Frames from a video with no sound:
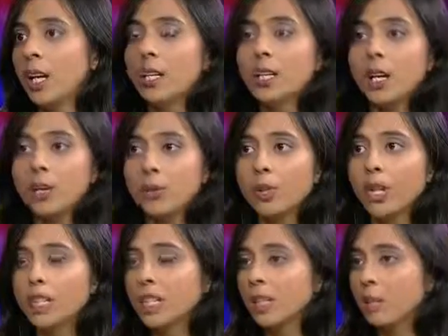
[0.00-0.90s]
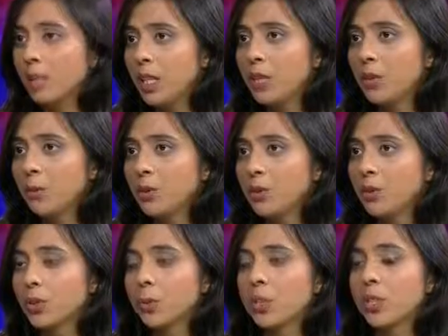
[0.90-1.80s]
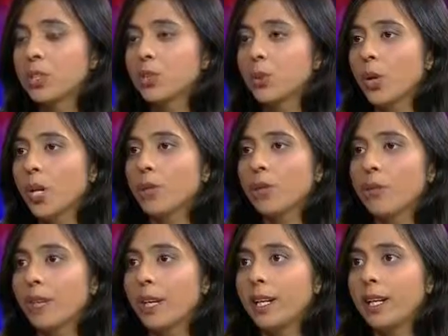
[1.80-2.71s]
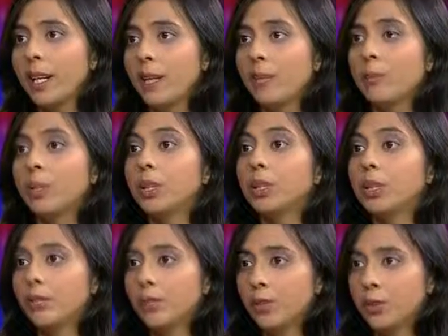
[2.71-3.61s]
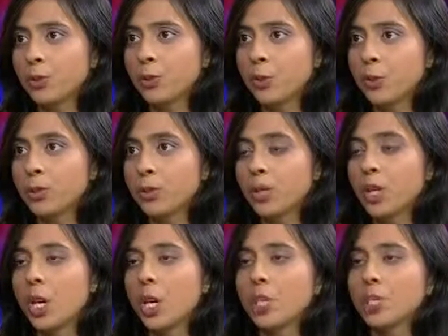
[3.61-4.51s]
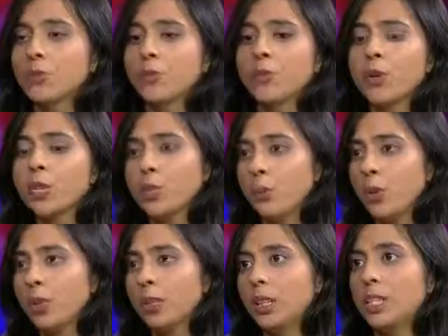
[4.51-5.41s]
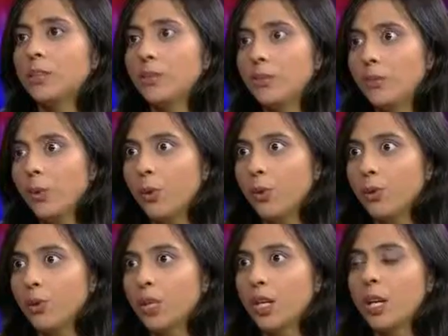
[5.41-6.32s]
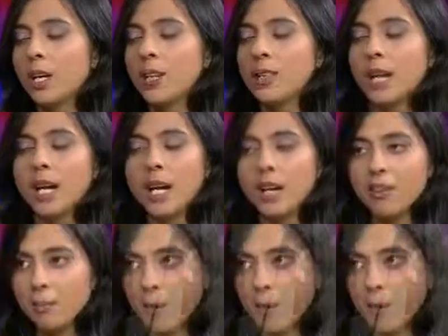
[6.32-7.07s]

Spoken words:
And not only has it committed abuses, but it's tried to evade accountability for those abuses. So for us to put lethal force, that kind